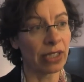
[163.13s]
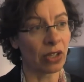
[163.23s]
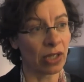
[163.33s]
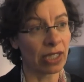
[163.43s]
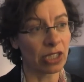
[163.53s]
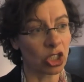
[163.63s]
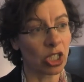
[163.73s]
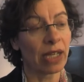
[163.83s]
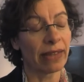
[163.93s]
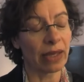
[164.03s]
knowledge,
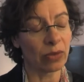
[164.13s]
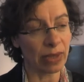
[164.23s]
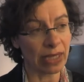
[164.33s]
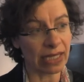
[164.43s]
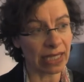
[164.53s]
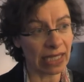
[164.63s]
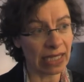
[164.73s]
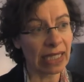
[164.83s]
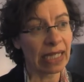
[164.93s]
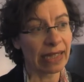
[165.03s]
then we
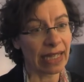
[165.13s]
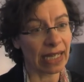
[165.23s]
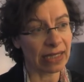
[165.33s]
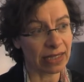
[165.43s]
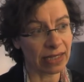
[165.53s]
see that